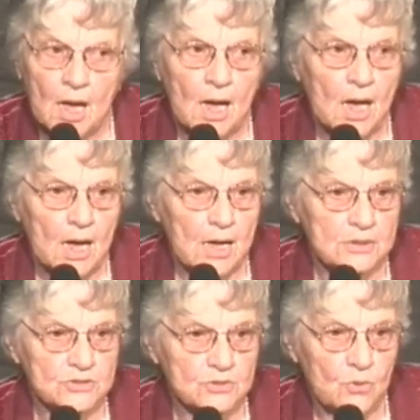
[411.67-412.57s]
And
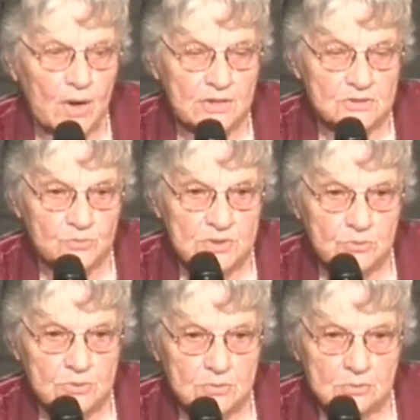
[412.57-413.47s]
so, as we were
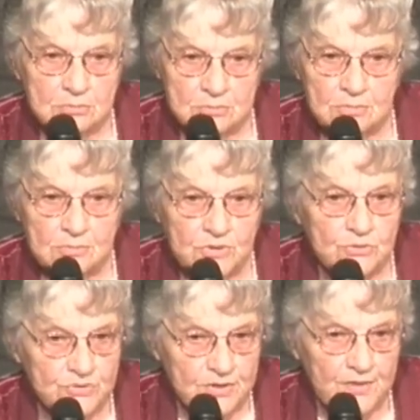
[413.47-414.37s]
using
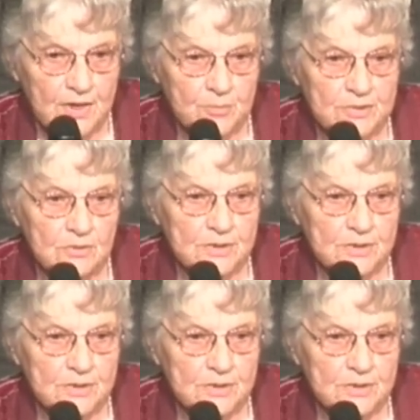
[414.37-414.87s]
that building,